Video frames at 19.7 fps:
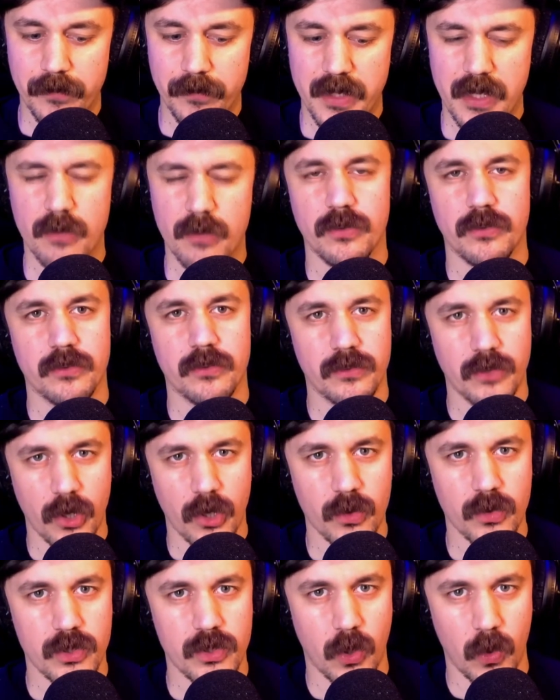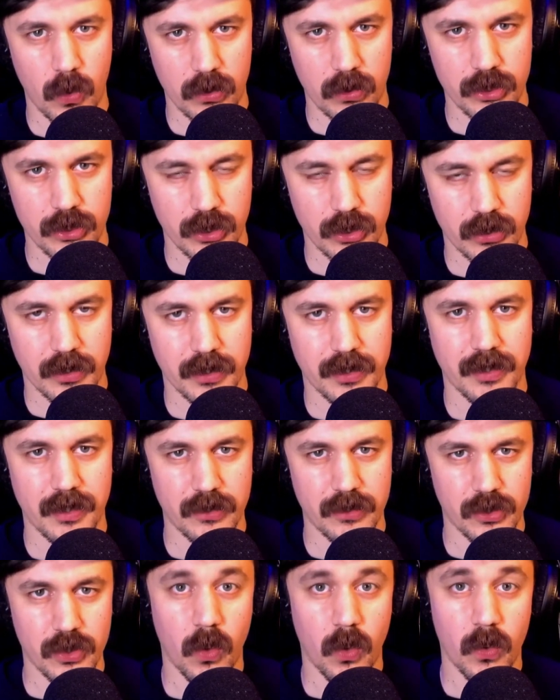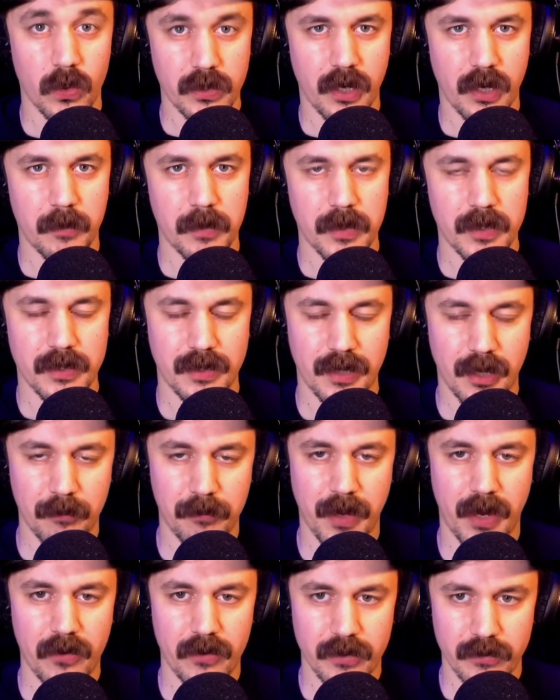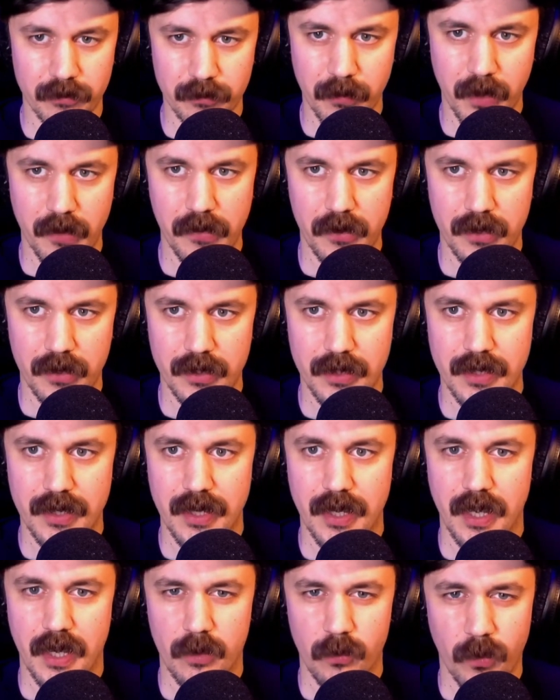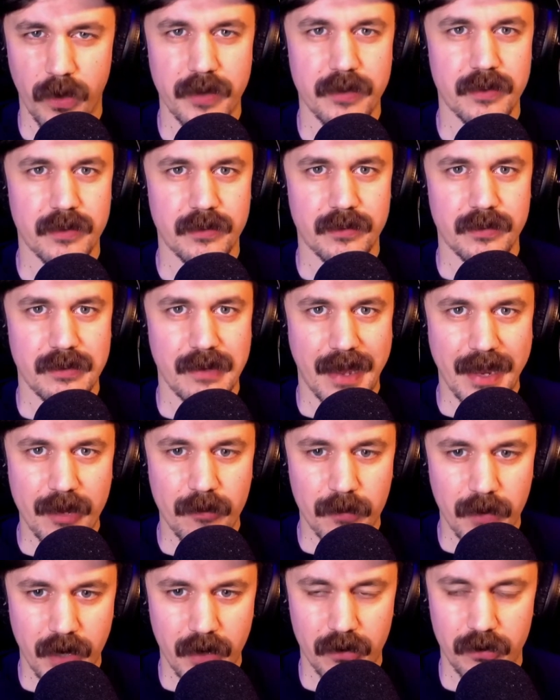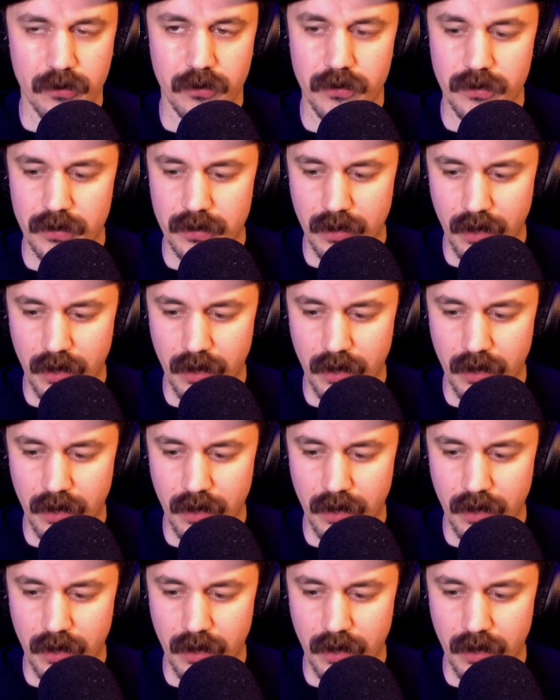he was so tortured and torn up about his mother, and why these nightmares